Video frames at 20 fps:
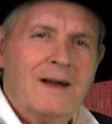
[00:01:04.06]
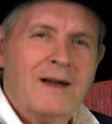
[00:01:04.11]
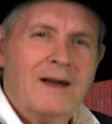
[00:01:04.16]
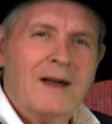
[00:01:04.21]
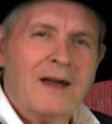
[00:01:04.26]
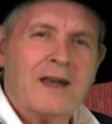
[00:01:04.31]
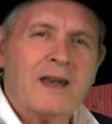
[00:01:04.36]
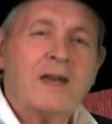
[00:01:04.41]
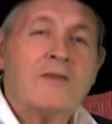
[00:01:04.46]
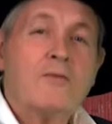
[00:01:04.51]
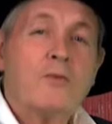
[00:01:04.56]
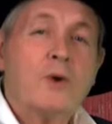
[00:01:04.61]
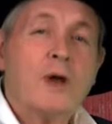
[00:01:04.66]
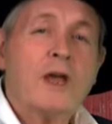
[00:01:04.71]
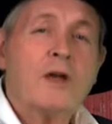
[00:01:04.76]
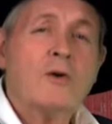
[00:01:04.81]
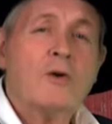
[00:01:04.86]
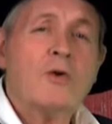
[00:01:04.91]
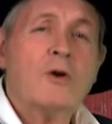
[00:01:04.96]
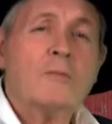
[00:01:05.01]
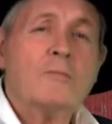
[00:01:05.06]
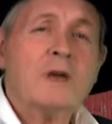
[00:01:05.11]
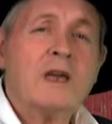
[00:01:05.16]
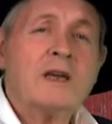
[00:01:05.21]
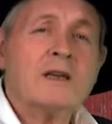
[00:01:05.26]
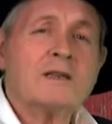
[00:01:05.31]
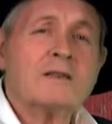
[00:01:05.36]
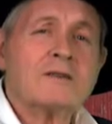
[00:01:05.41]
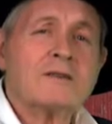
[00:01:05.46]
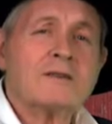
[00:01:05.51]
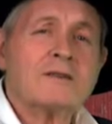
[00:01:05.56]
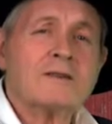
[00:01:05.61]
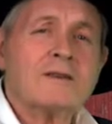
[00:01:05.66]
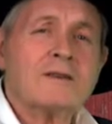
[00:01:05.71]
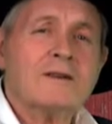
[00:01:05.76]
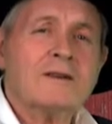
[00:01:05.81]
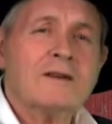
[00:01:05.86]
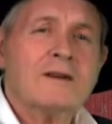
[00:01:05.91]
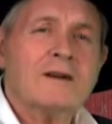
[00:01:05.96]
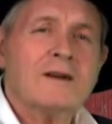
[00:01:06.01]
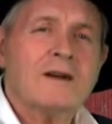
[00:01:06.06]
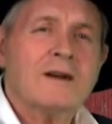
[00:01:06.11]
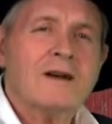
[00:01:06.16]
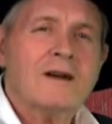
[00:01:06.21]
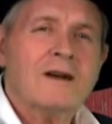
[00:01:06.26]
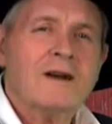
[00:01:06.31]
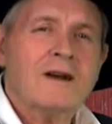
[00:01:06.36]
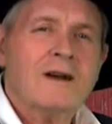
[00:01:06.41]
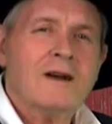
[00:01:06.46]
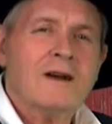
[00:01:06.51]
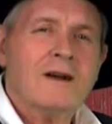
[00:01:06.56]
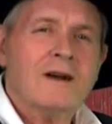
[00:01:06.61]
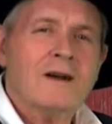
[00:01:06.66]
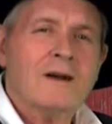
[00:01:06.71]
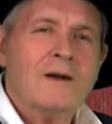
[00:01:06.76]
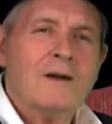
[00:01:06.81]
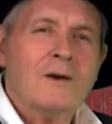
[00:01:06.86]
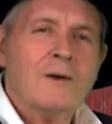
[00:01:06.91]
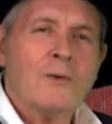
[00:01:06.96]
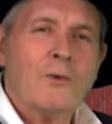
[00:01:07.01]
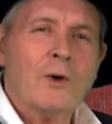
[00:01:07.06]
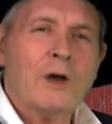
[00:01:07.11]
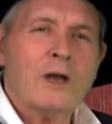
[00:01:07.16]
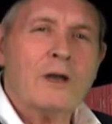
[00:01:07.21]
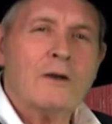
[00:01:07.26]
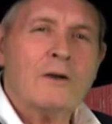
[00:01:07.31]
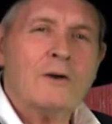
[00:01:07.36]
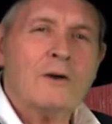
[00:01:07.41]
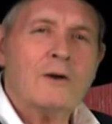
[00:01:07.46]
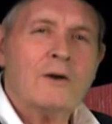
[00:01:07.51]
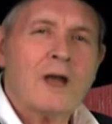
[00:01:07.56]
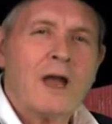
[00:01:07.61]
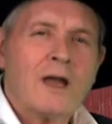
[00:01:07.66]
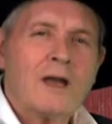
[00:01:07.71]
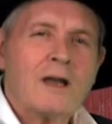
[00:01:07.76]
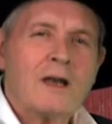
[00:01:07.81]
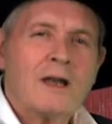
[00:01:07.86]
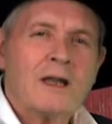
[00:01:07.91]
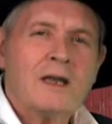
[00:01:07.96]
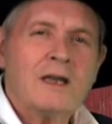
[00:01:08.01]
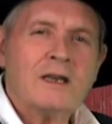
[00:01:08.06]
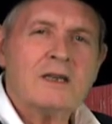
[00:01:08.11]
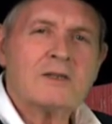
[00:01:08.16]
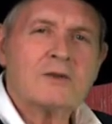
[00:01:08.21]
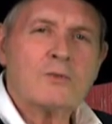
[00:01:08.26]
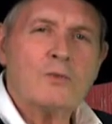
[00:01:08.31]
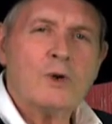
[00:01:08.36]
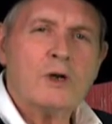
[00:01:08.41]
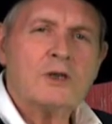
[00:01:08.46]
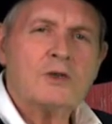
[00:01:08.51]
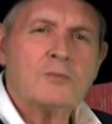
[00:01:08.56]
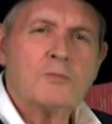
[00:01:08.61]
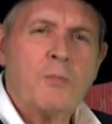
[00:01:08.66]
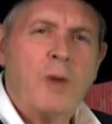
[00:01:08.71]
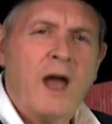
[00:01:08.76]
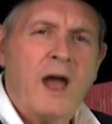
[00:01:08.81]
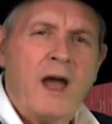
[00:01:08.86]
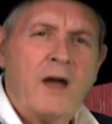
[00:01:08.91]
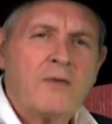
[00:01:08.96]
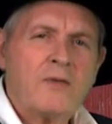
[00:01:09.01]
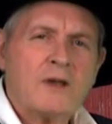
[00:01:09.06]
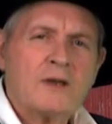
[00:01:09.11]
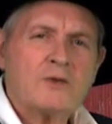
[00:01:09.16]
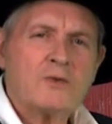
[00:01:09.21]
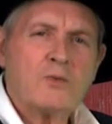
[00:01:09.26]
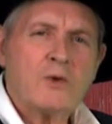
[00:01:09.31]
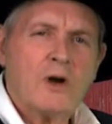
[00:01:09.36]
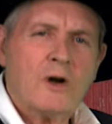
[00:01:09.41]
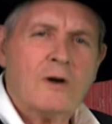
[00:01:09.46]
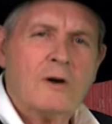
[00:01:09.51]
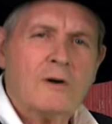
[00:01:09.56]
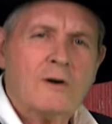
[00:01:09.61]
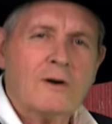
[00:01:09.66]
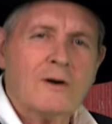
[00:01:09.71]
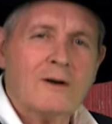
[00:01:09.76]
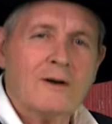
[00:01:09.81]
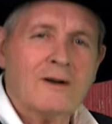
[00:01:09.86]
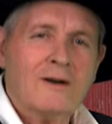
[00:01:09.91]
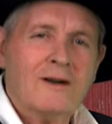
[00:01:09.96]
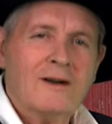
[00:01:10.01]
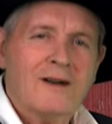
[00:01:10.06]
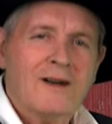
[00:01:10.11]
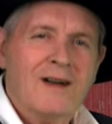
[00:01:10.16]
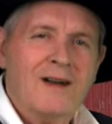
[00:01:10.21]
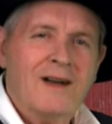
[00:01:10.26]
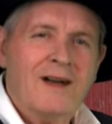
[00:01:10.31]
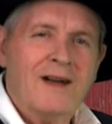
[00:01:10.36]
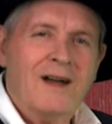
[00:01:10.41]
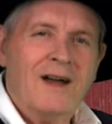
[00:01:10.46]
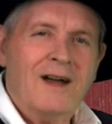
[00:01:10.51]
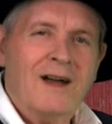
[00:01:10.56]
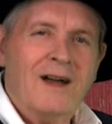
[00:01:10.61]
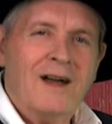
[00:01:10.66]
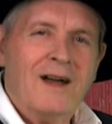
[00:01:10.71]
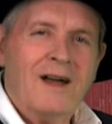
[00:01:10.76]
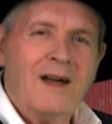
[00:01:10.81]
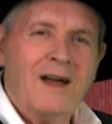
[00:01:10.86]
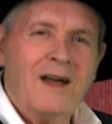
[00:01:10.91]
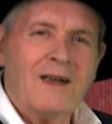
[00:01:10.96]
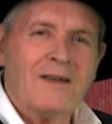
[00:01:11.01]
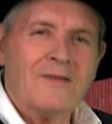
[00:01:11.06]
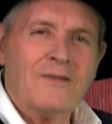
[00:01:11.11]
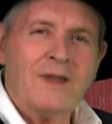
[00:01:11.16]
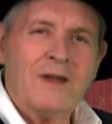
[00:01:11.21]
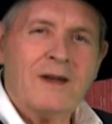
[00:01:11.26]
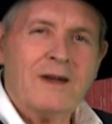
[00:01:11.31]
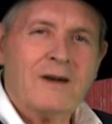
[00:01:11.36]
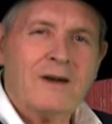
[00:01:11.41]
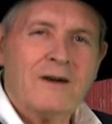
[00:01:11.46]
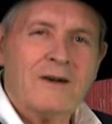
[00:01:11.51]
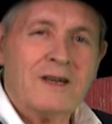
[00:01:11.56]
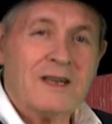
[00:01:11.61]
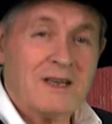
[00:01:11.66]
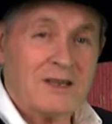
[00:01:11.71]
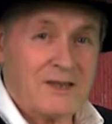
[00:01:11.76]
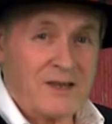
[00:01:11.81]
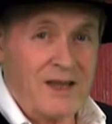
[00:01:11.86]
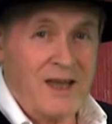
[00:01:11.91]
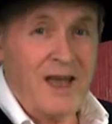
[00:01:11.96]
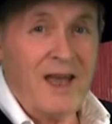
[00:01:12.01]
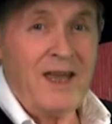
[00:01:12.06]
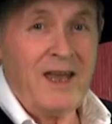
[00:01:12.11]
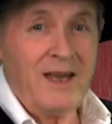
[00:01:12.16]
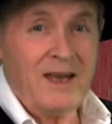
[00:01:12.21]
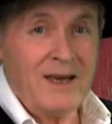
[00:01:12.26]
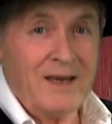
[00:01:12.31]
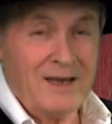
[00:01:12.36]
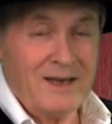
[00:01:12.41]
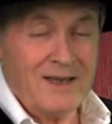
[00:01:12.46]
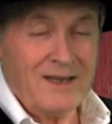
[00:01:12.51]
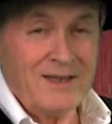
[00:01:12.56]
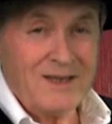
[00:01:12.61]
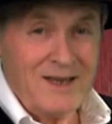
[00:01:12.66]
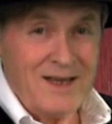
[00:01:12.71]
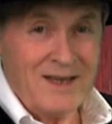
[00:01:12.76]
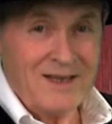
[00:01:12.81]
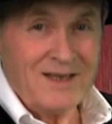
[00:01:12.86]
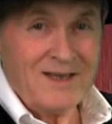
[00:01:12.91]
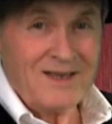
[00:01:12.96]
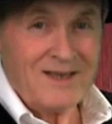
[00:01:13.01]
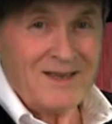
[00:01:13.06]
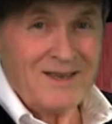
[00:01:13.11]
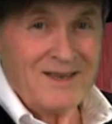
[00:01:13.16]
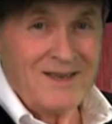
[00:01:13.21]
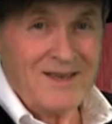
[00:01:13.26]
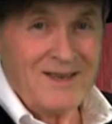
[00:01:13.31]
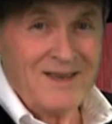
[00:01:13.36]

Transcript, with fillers: and if we go amiss, we learn at least which path is wrong, and there is gain in this.